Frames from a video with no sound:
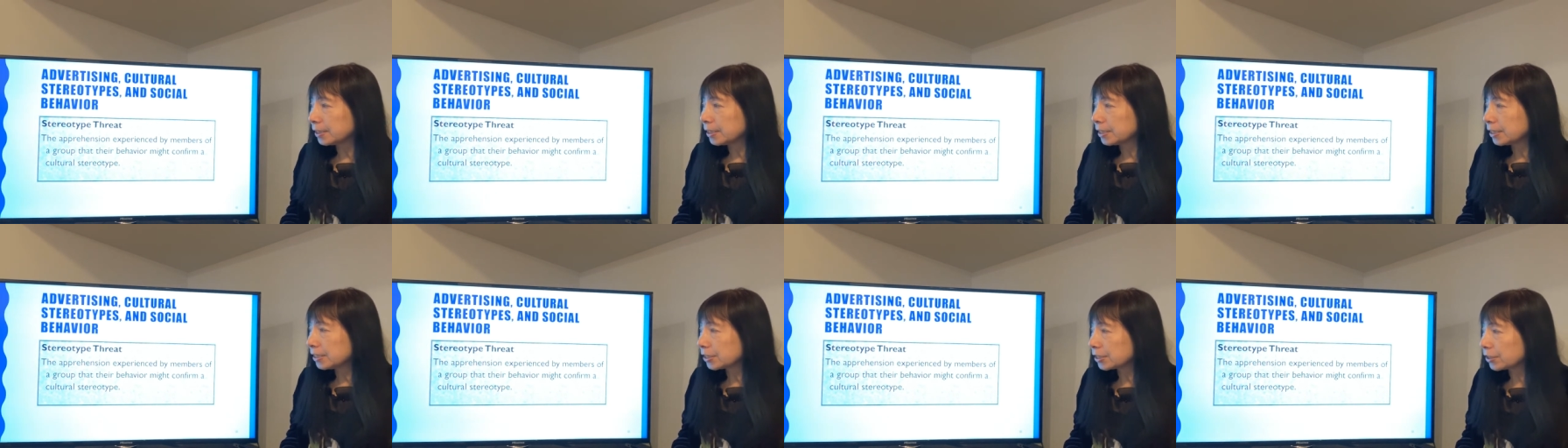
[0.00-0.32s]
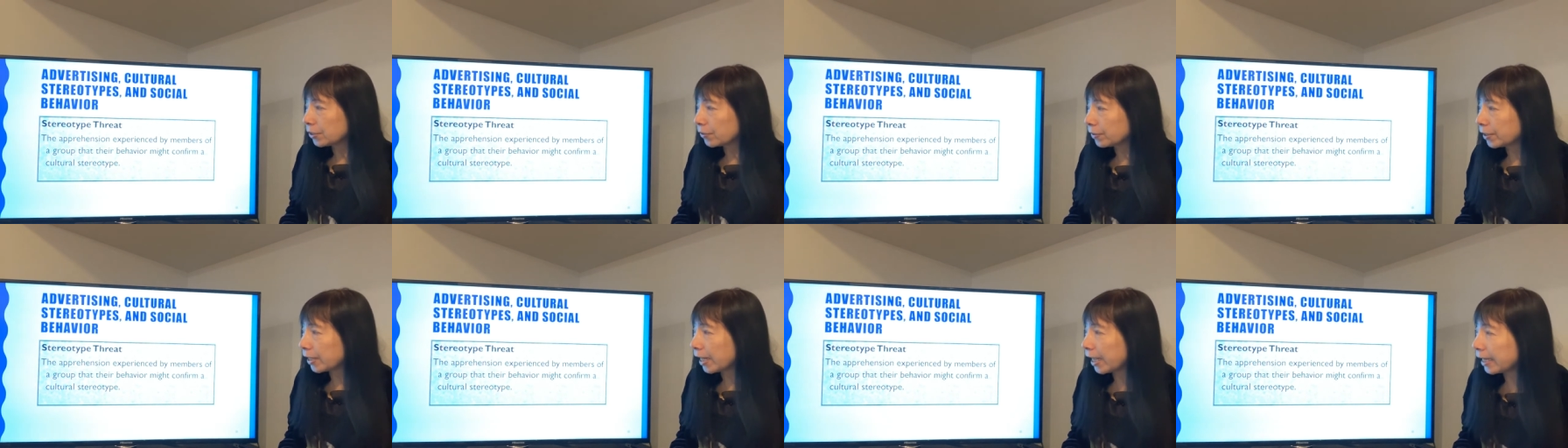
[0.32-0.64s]

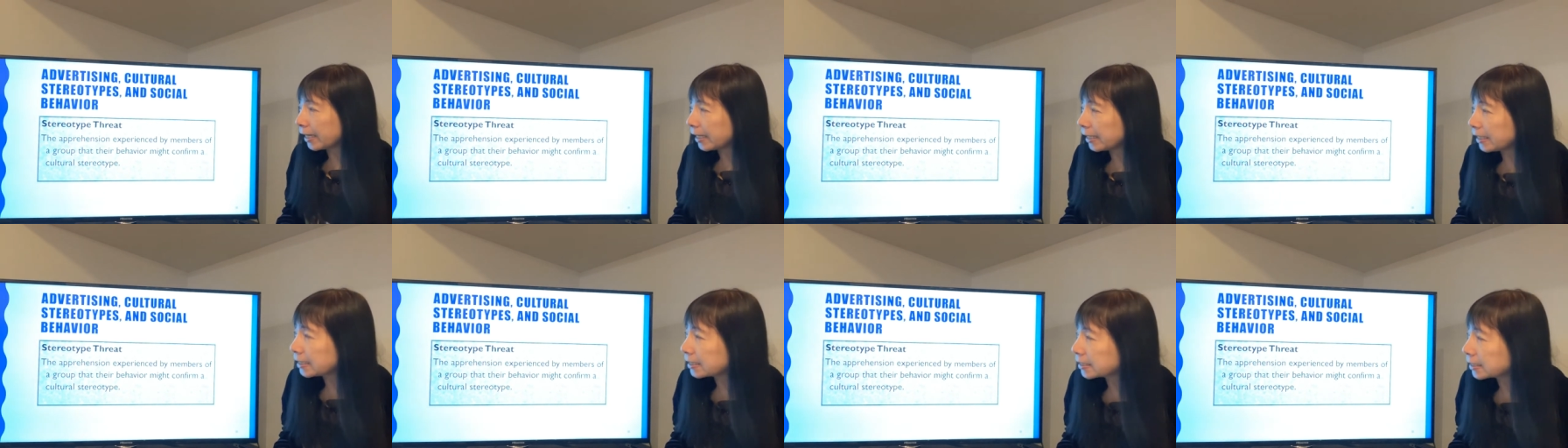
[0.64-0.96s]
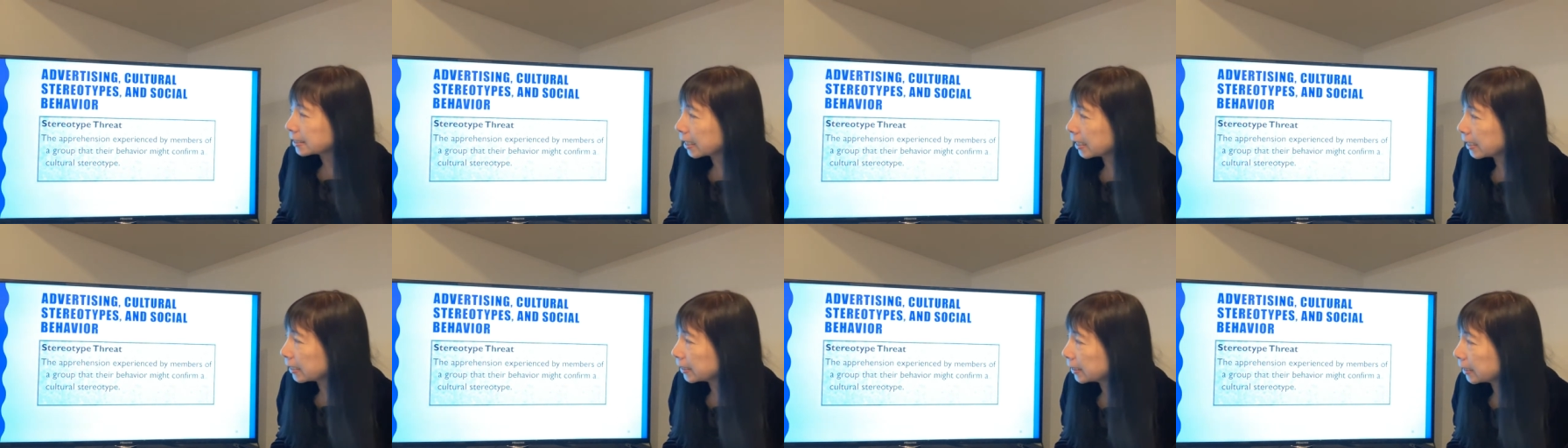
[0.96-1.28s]
So that is
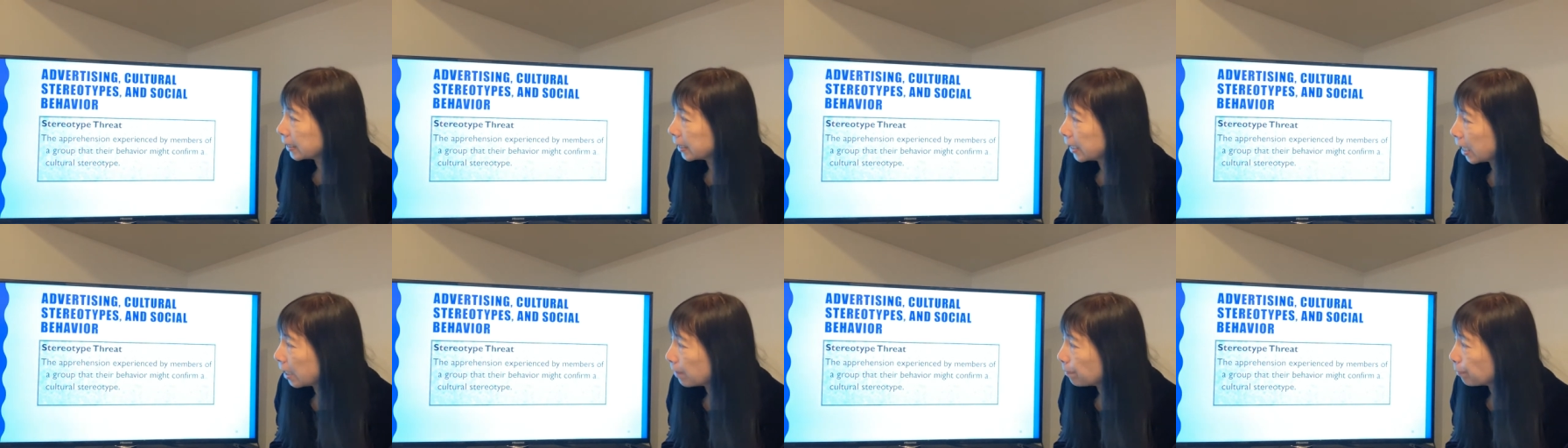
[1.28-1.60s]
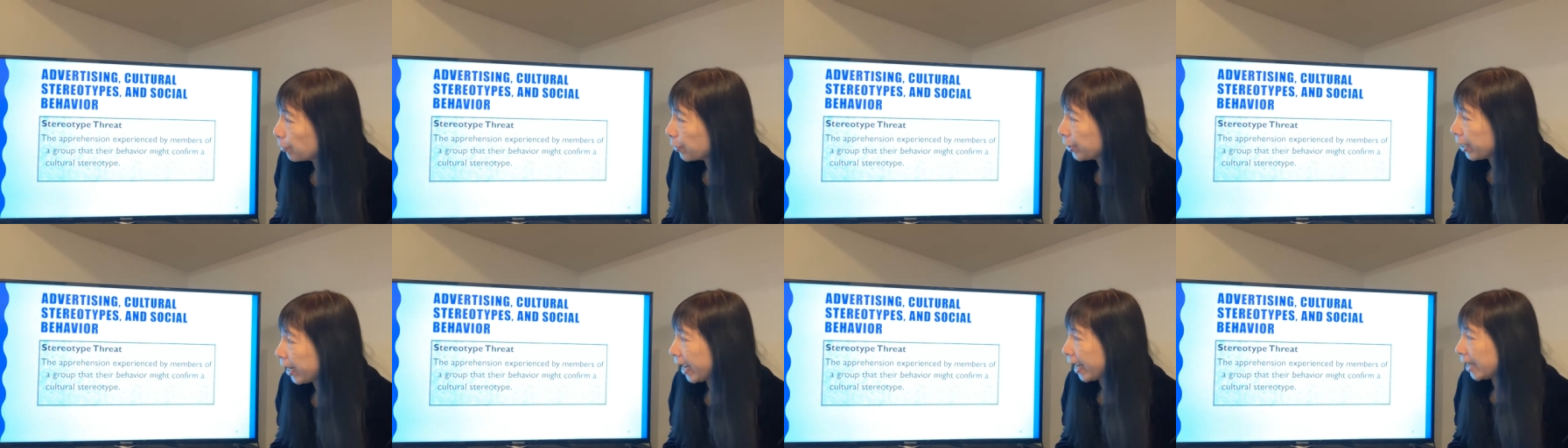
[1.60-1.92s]
say the
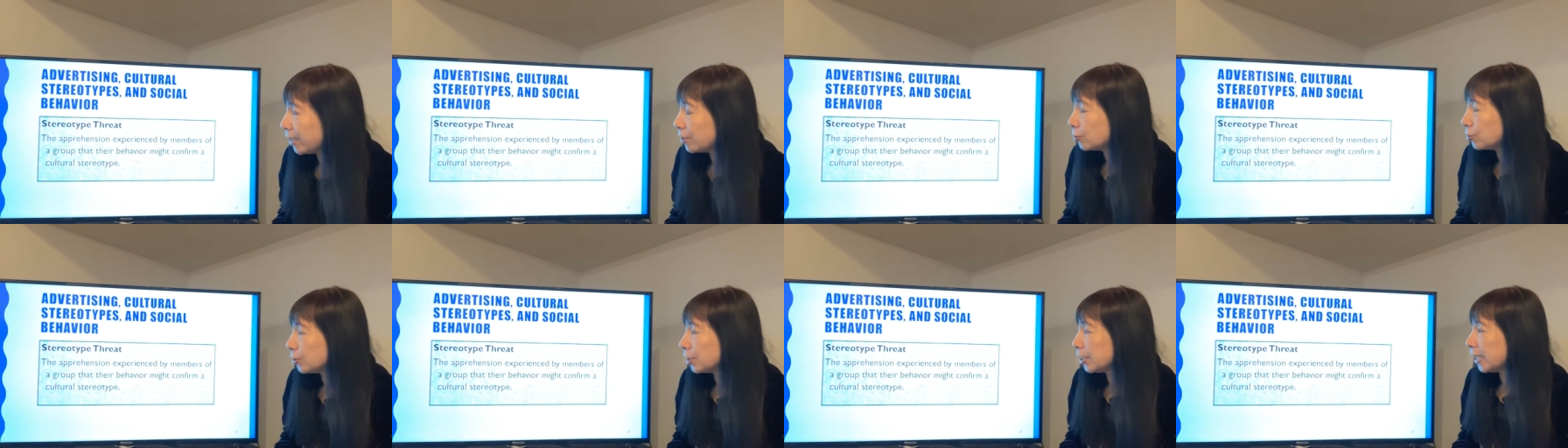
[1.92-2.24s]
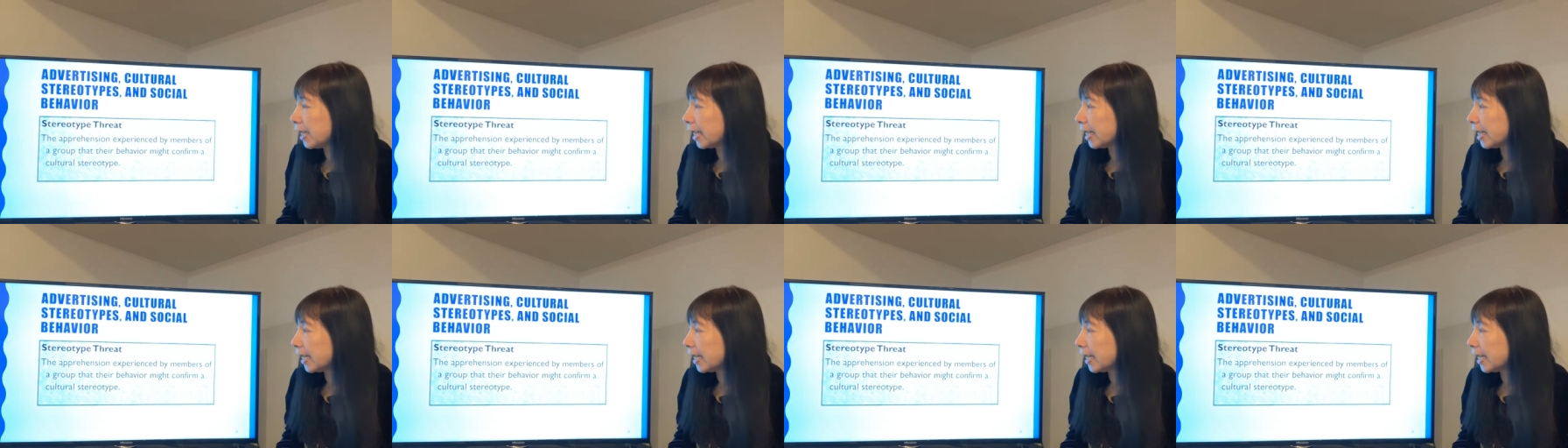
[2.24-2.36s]
apprehension